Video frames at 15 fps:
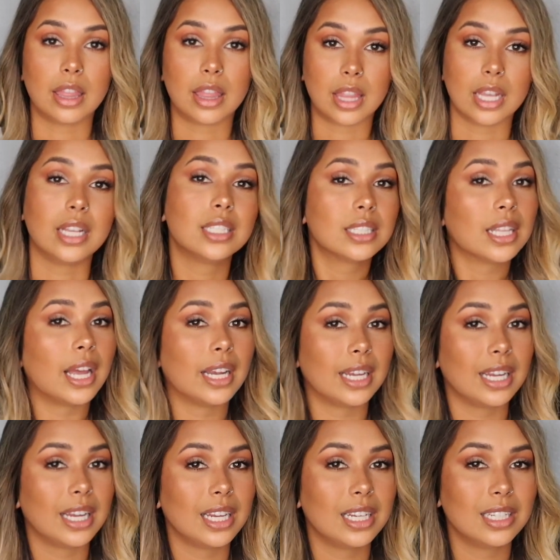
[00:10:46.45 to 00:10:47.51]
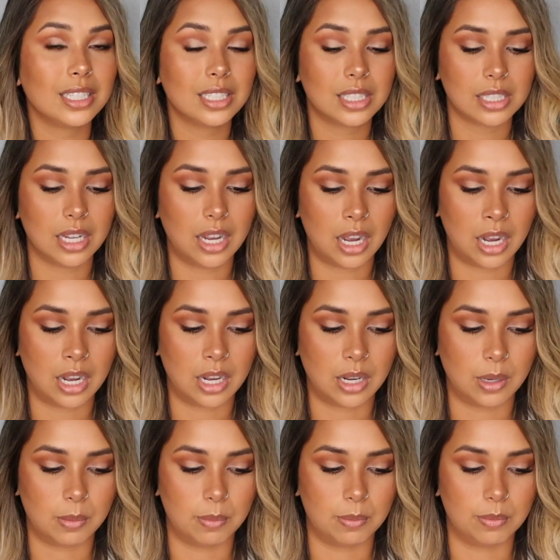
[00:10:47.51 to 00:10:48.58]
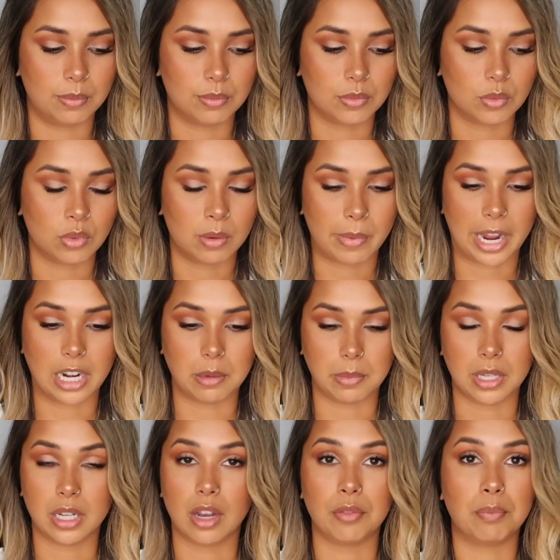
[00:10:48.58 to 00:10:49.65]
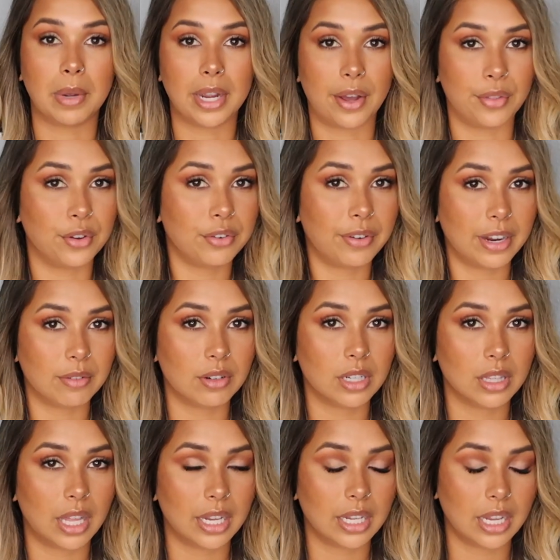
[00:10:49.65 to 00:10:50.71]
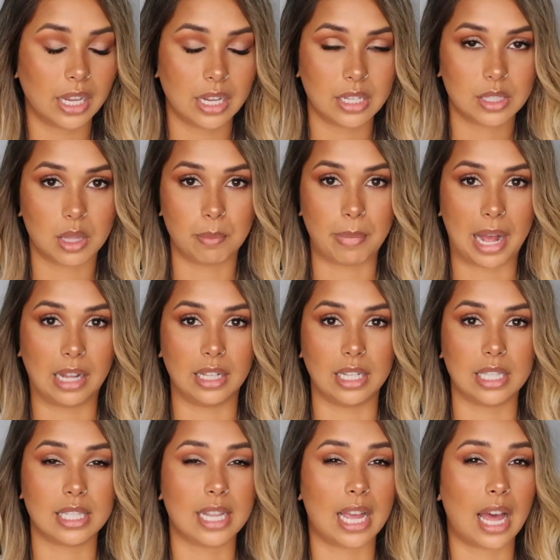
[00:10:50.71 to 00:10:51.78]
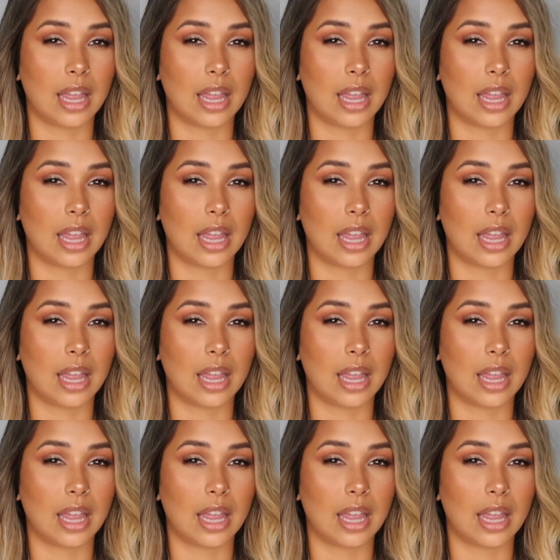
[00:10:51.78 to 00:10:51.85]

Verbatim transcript: These leggings remind me of my other favorite leggings, the Balance